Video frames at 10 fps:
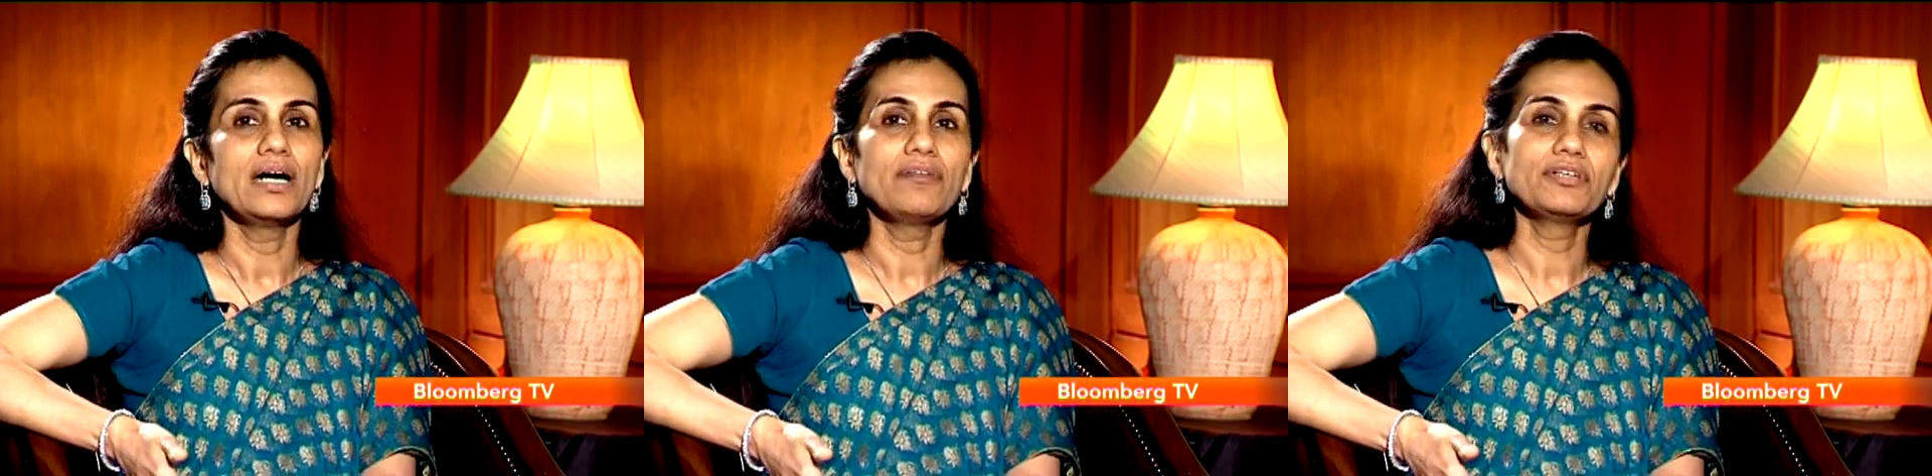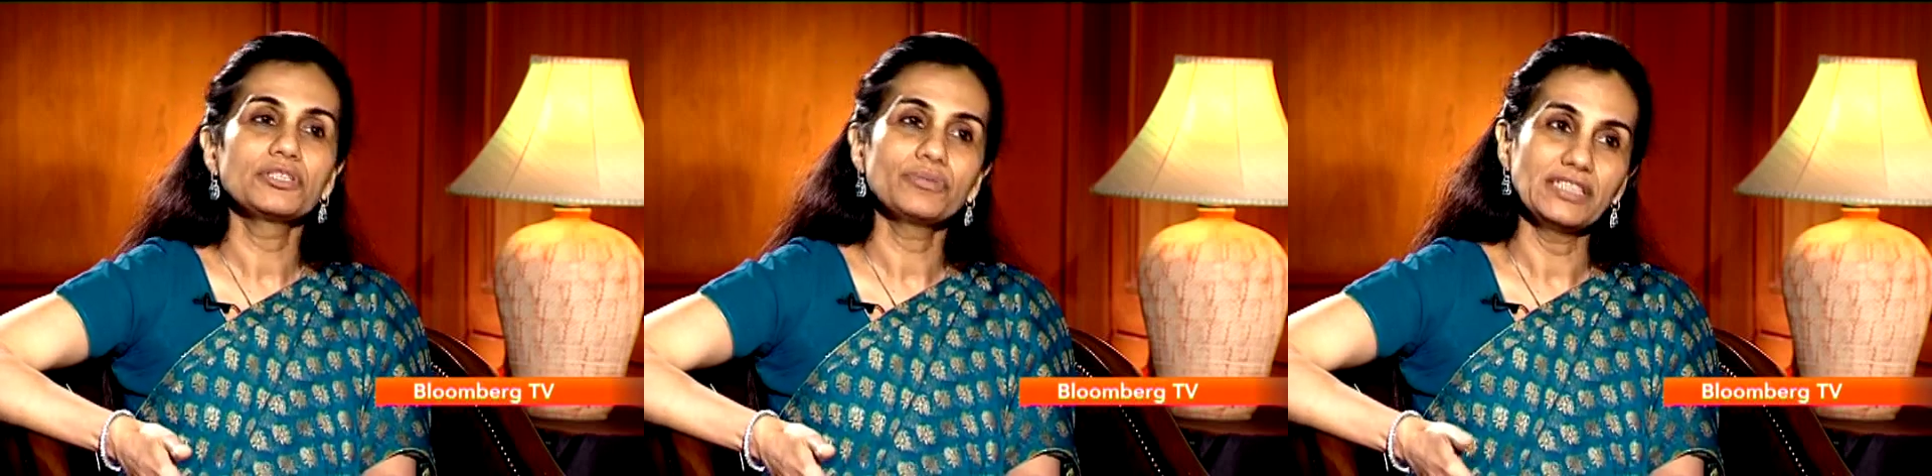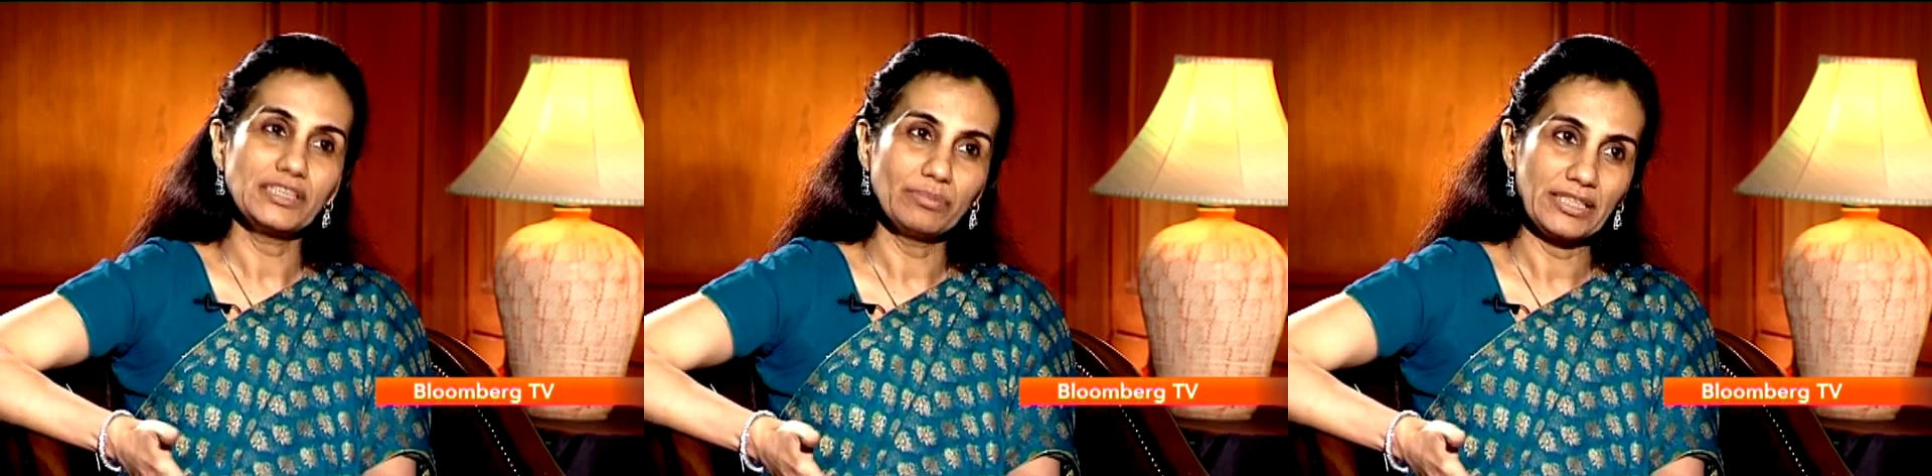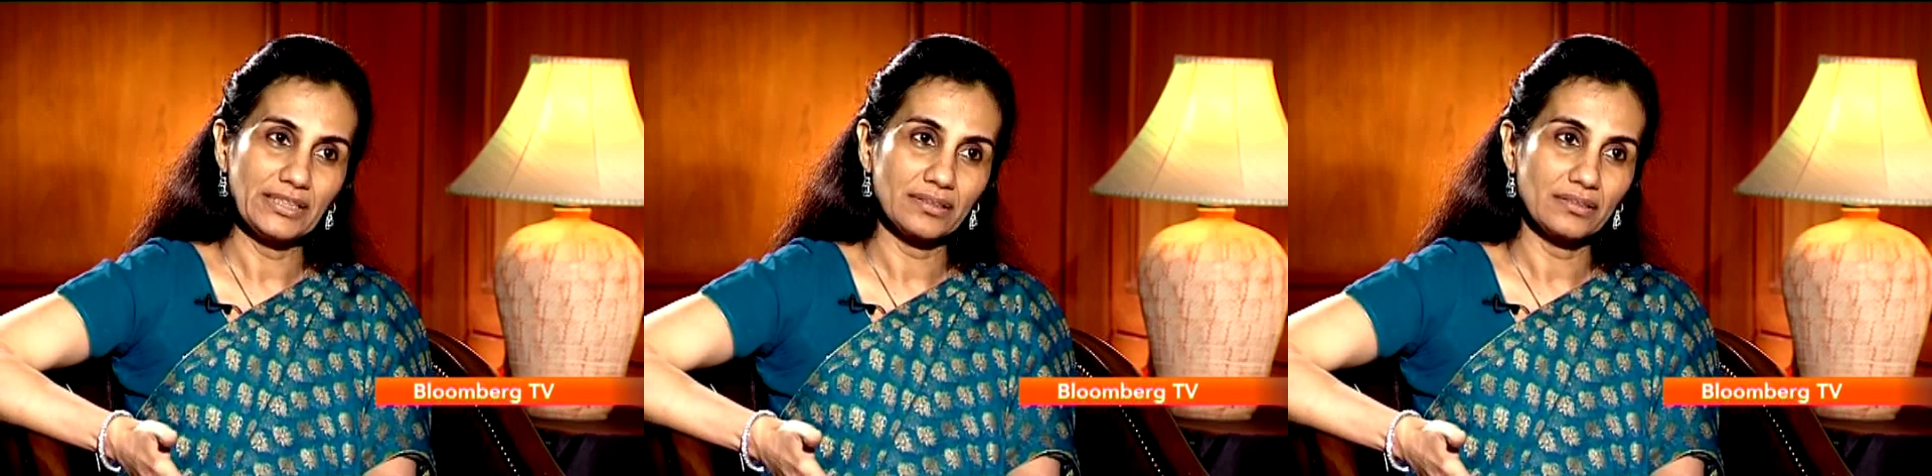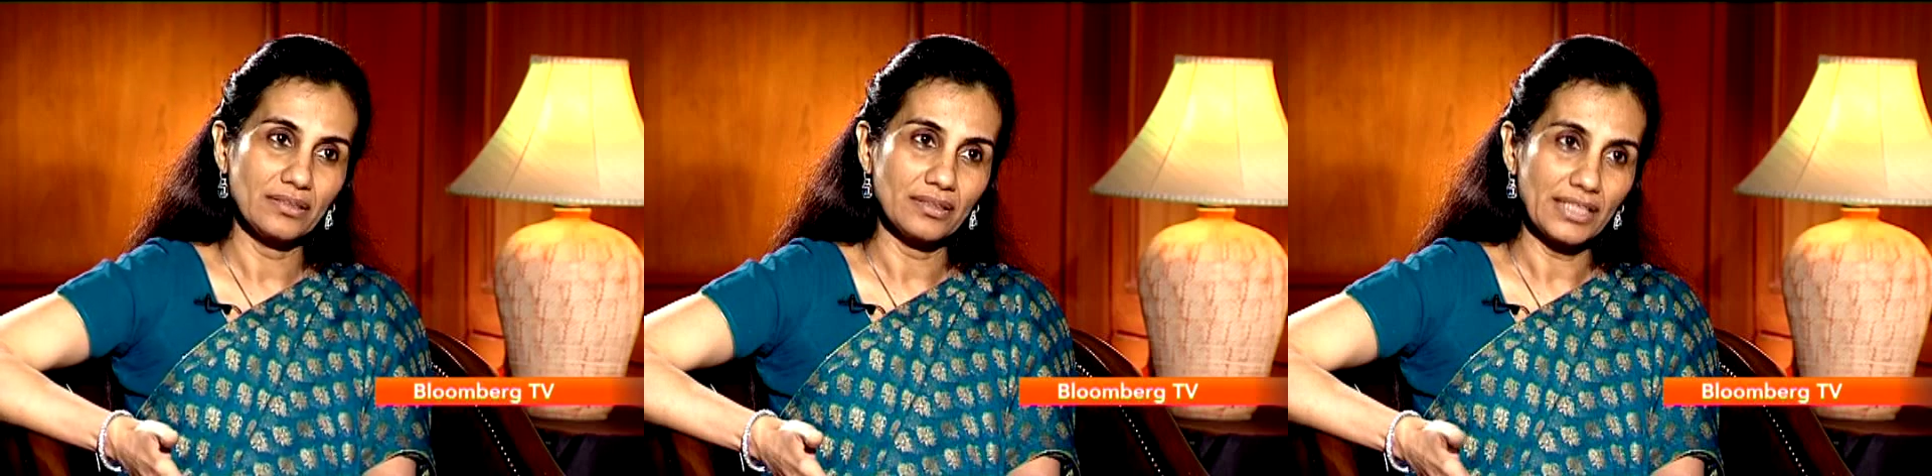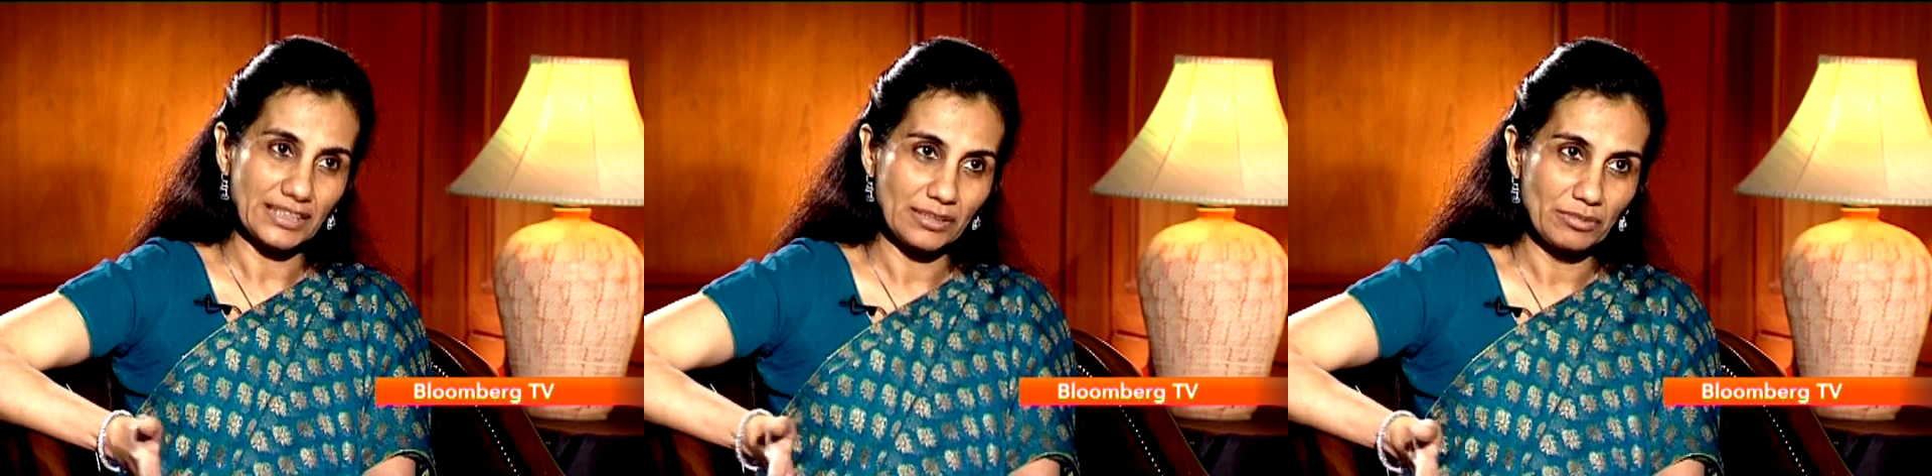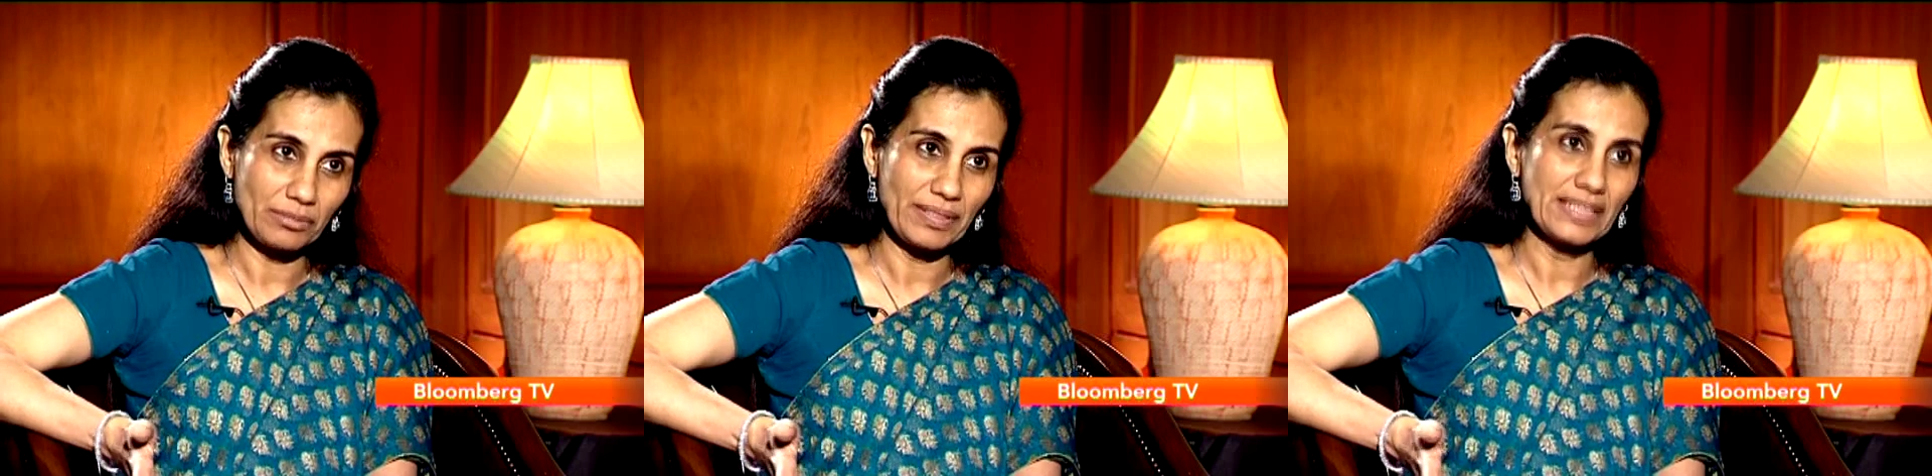our 20 million uh,
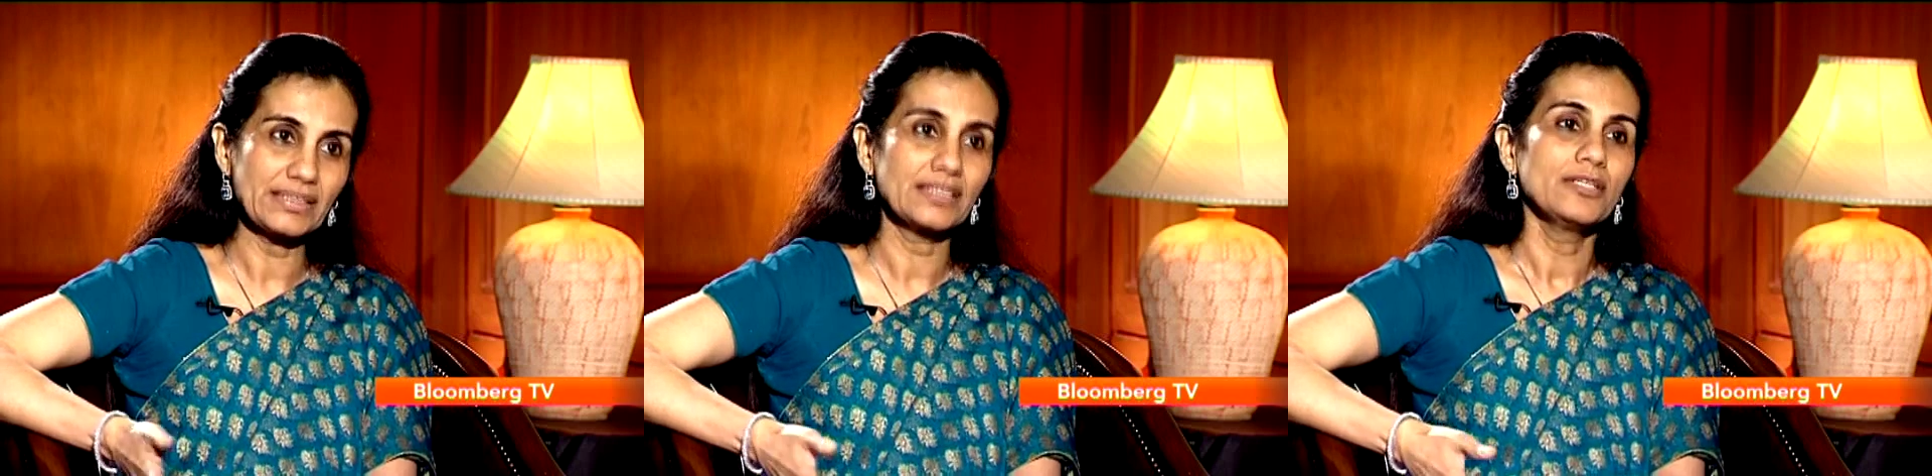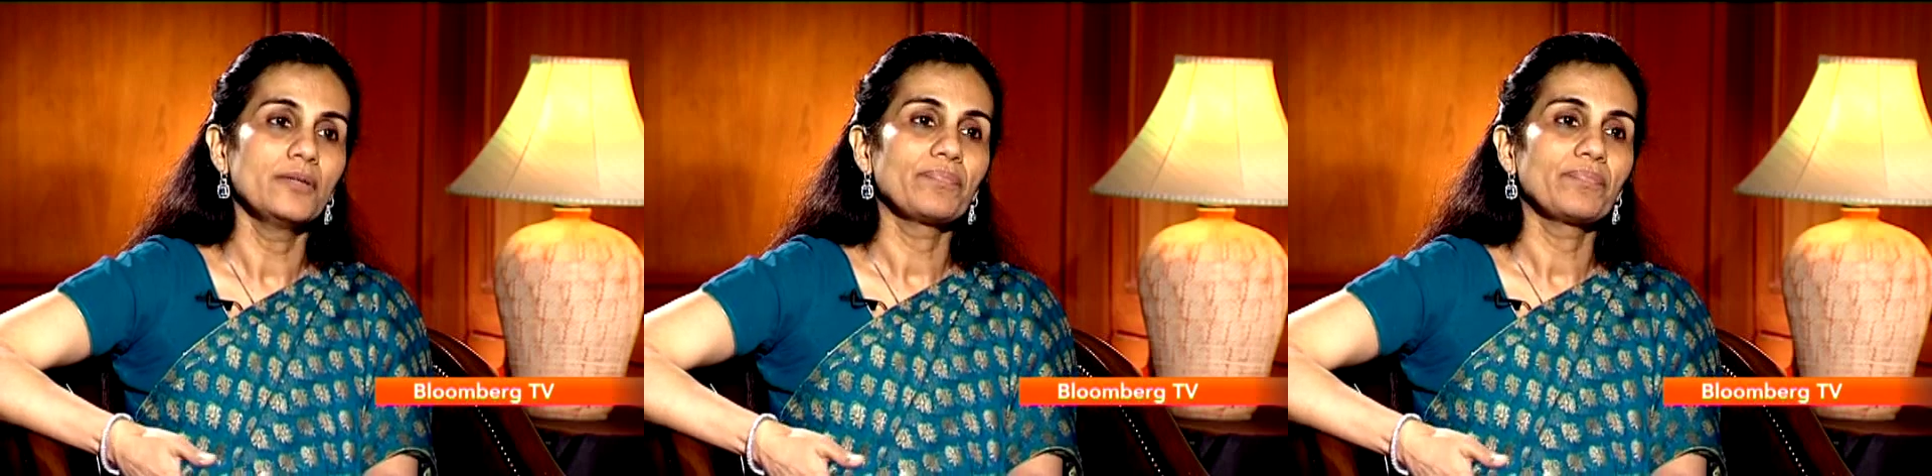customer base,